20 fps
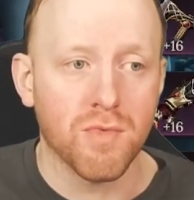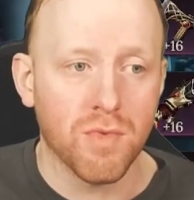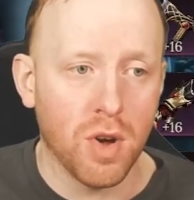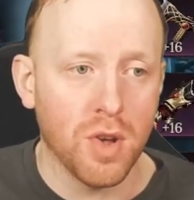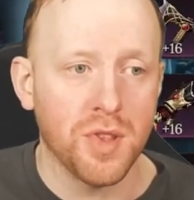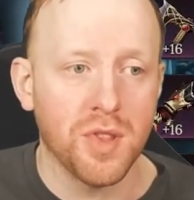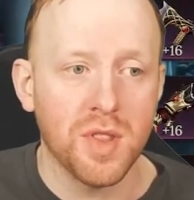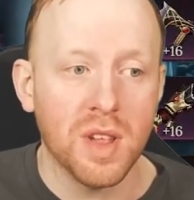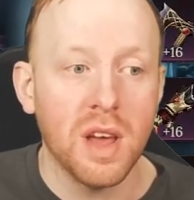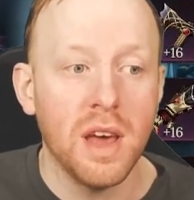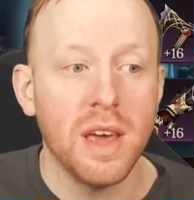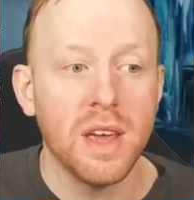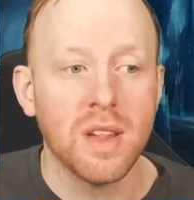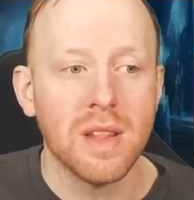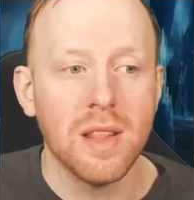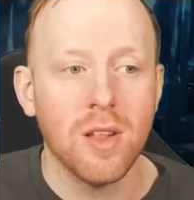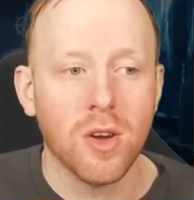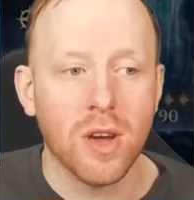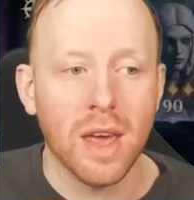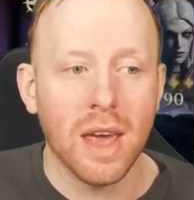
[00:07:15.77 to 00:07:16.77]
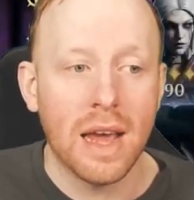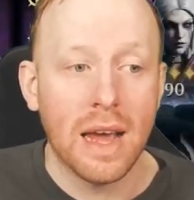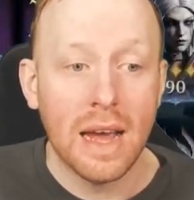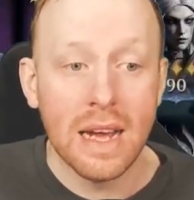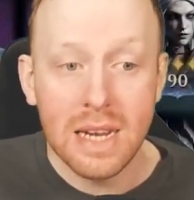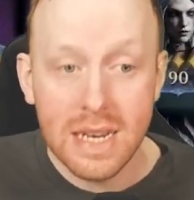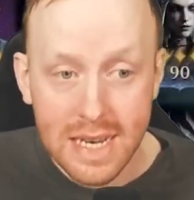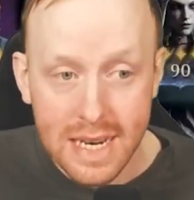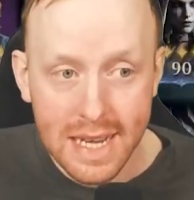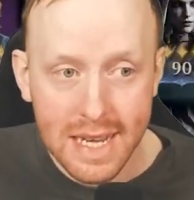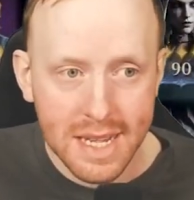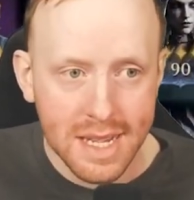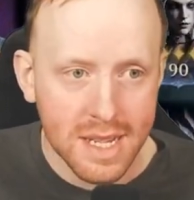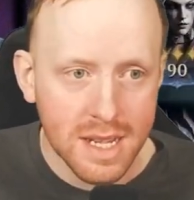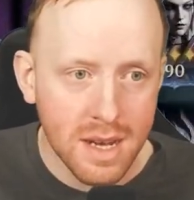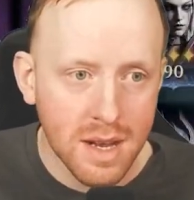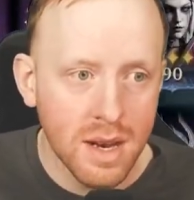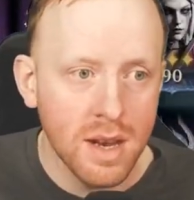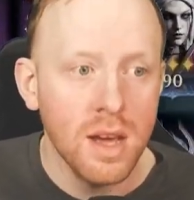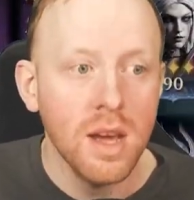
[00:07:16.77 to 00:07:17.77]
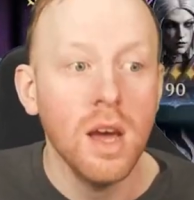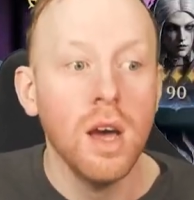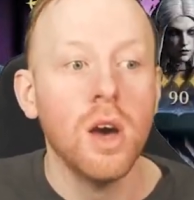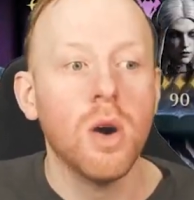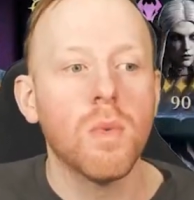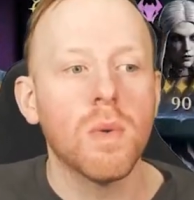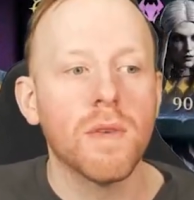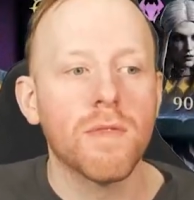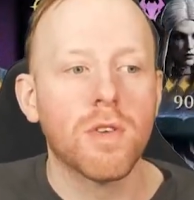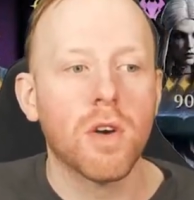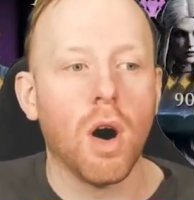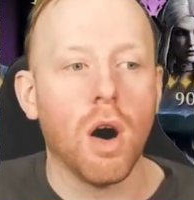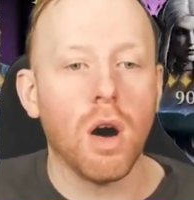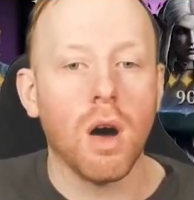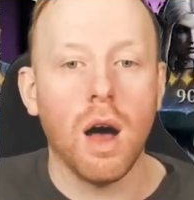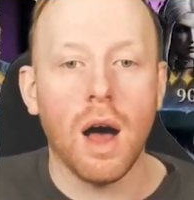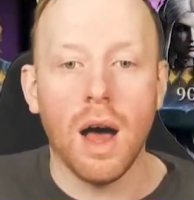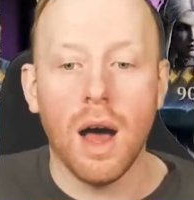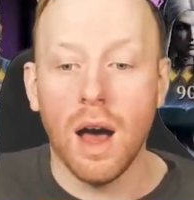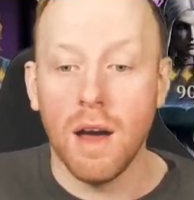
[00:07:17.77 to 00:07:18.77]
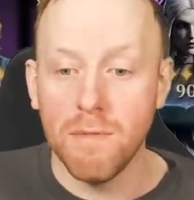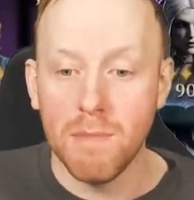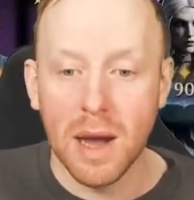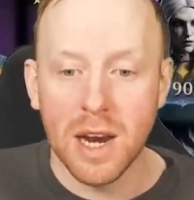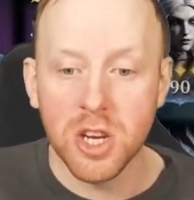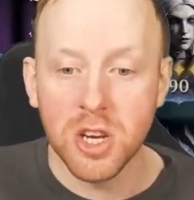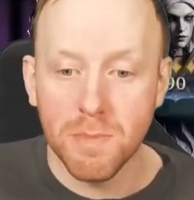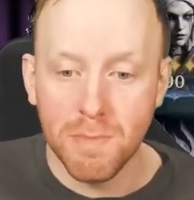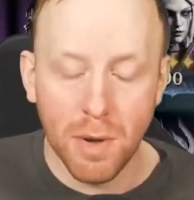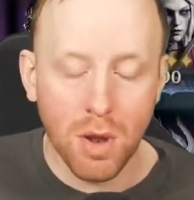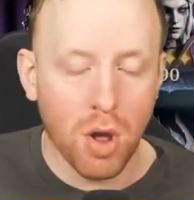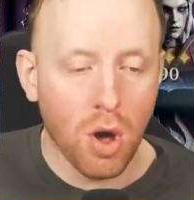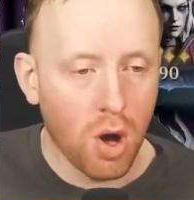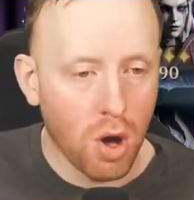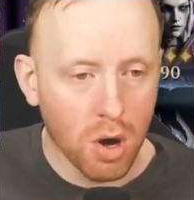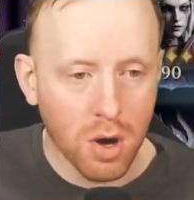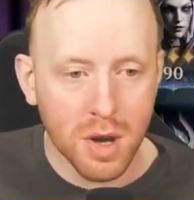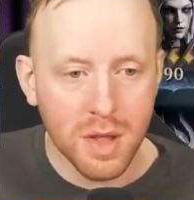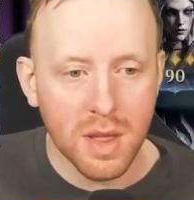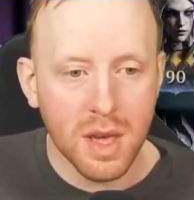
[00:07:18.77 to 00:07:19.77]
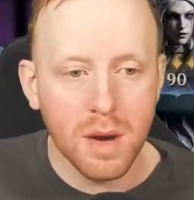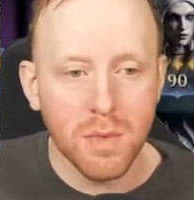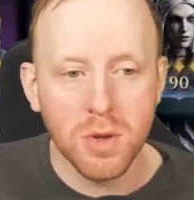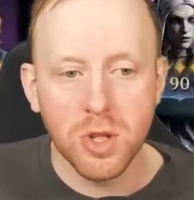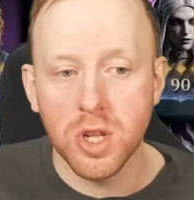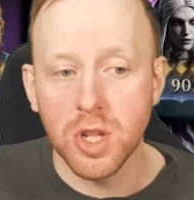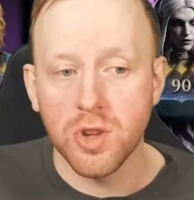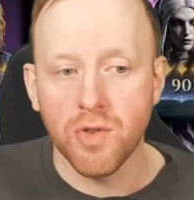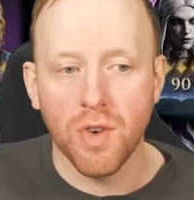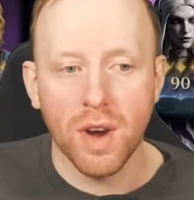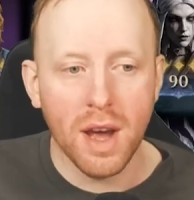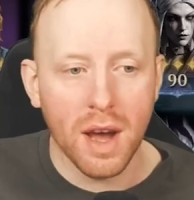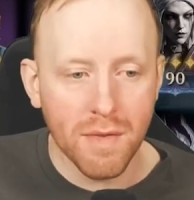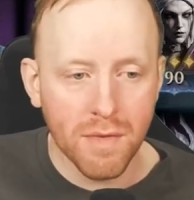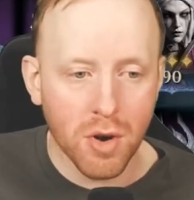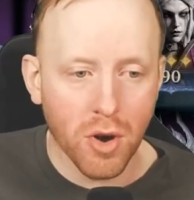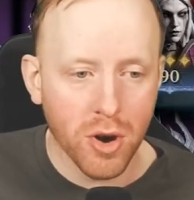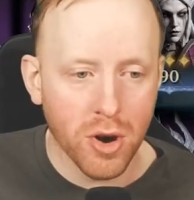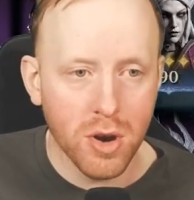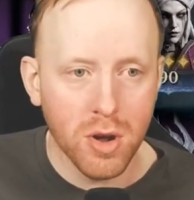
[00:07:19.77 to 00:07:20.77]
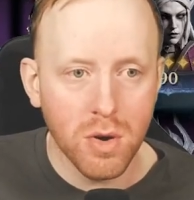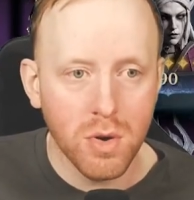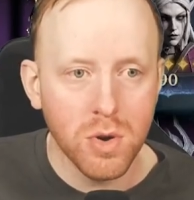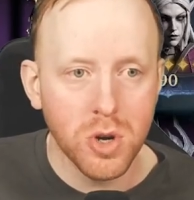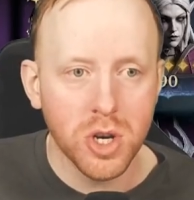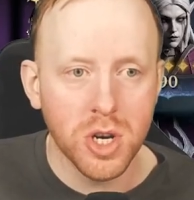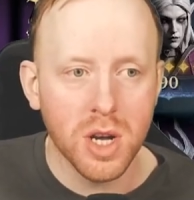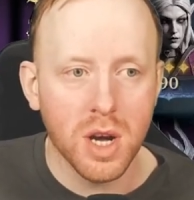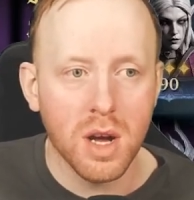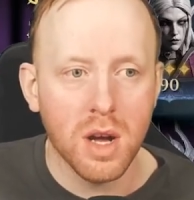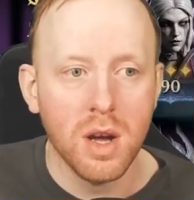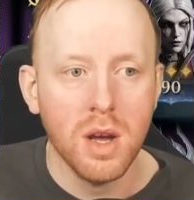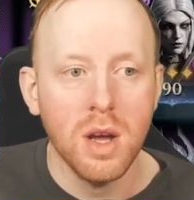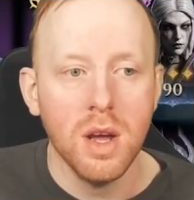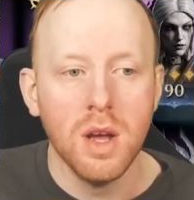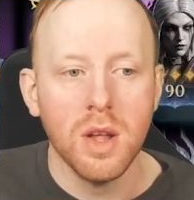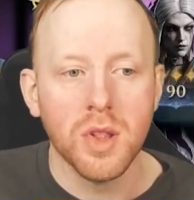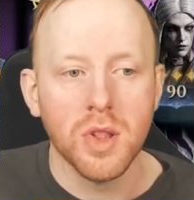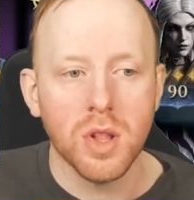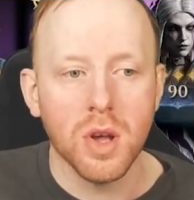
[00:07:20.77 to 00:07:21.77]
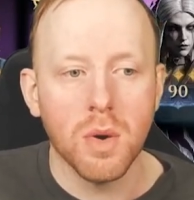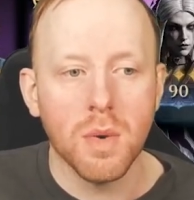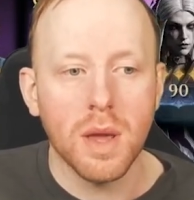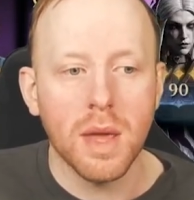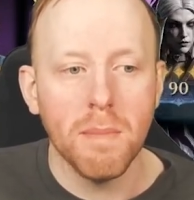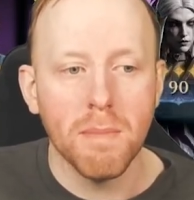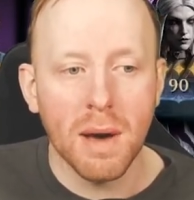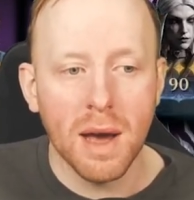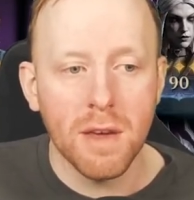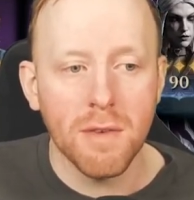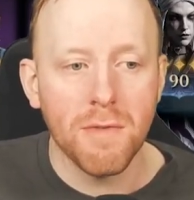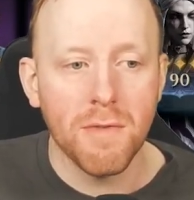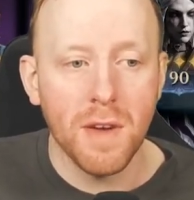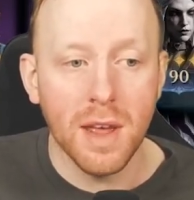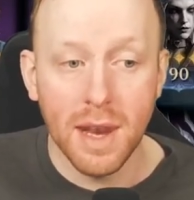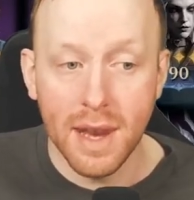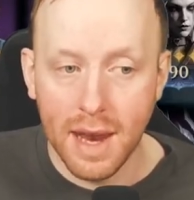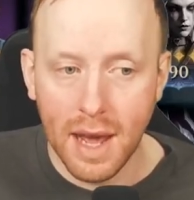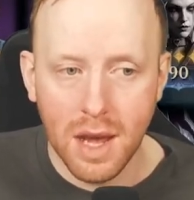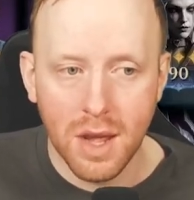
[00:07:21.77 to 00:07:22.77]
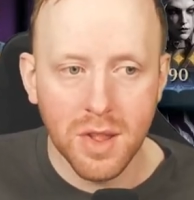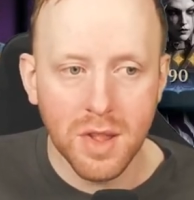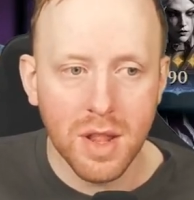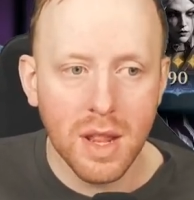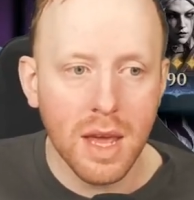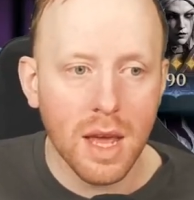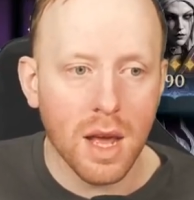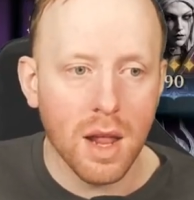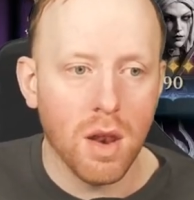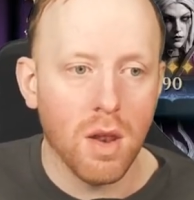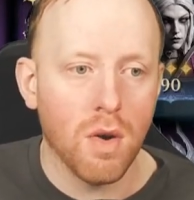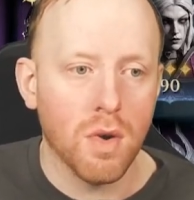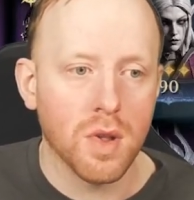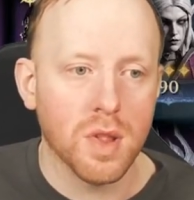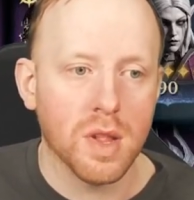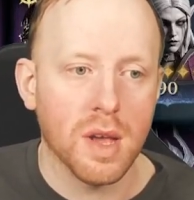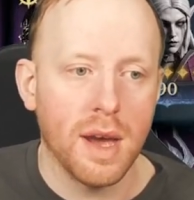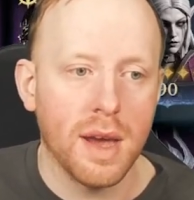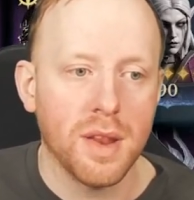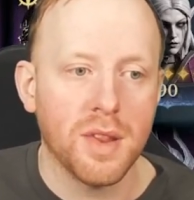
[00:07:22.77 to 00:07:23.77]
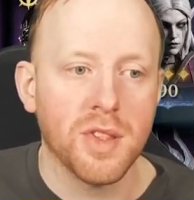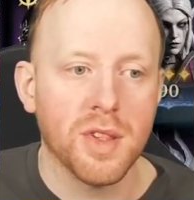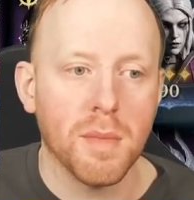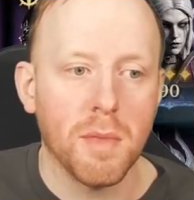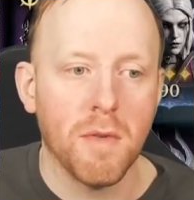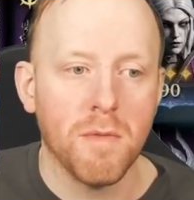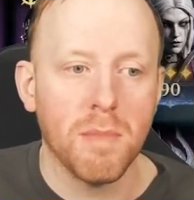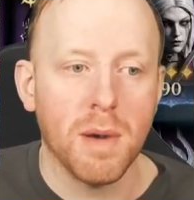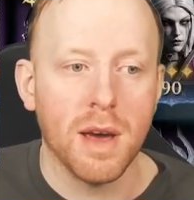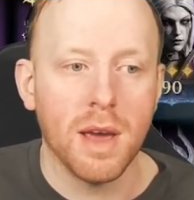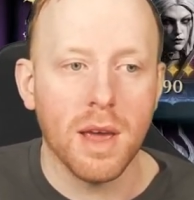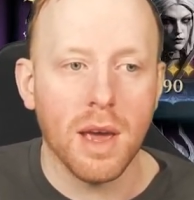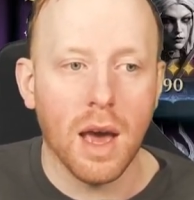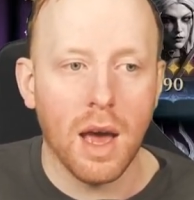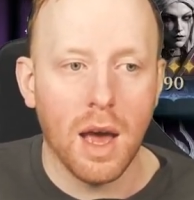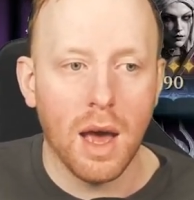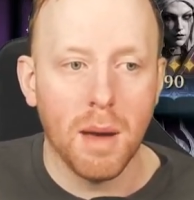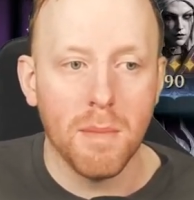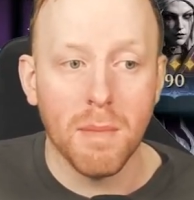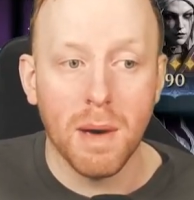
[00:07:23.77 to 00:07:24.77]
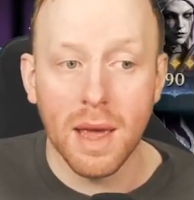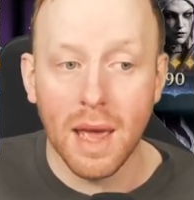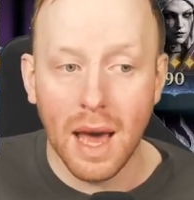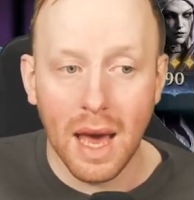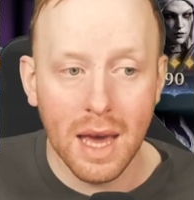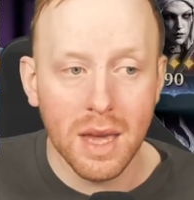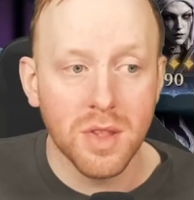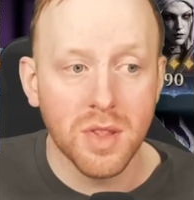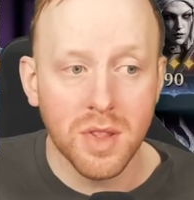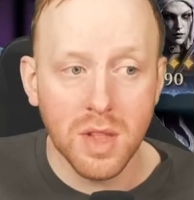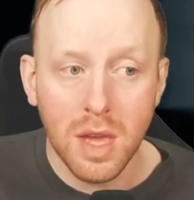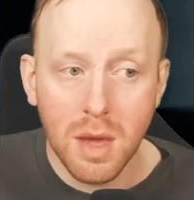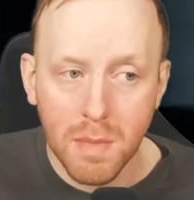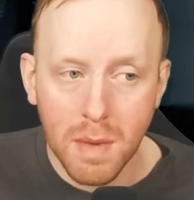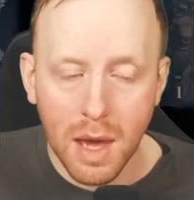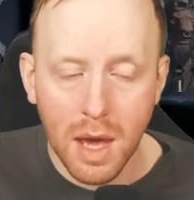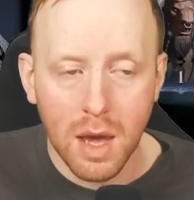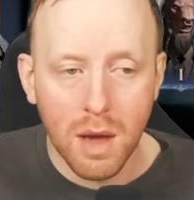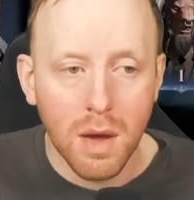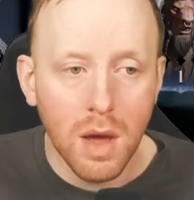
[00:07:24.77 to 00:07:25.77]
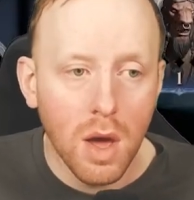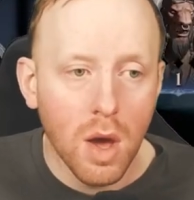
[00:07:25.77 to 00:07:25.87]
roster is looking decent. We've got, I, have managed to pull Hawkaday, which is great. I've got an Usha, so he might fit nicely alongside some of my uh, my ice team here.